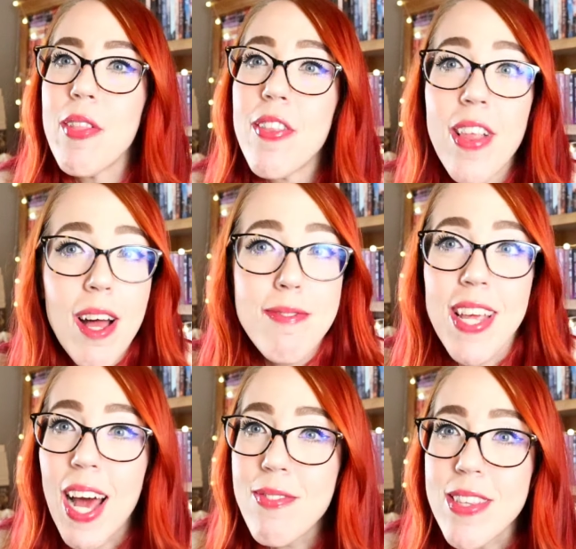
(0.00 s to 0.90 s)
I would love
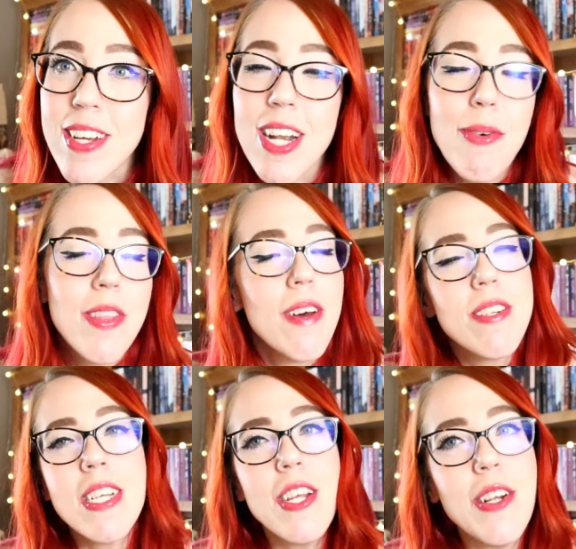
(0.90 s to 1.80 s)
to have you there, and I would
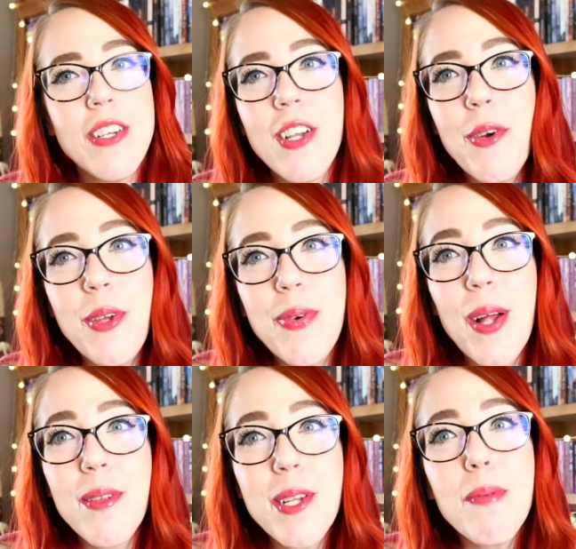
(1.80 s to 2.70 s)
love to get to know
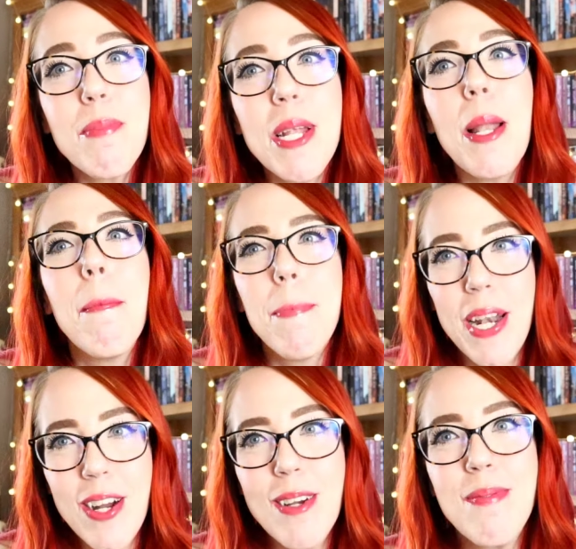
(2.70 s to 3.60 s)
you a little bit
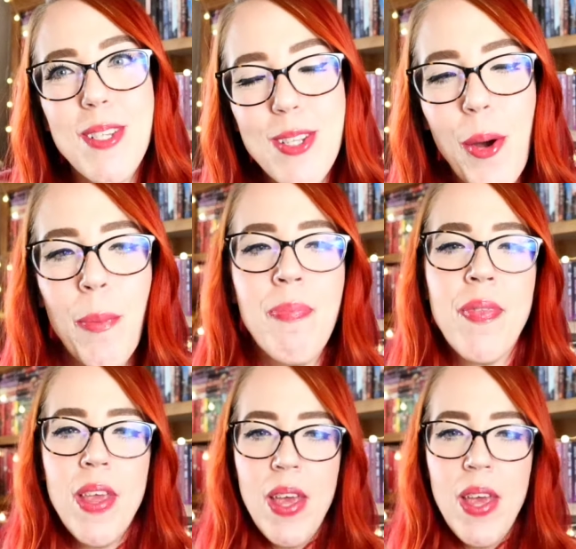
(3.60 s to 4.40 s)
better. So,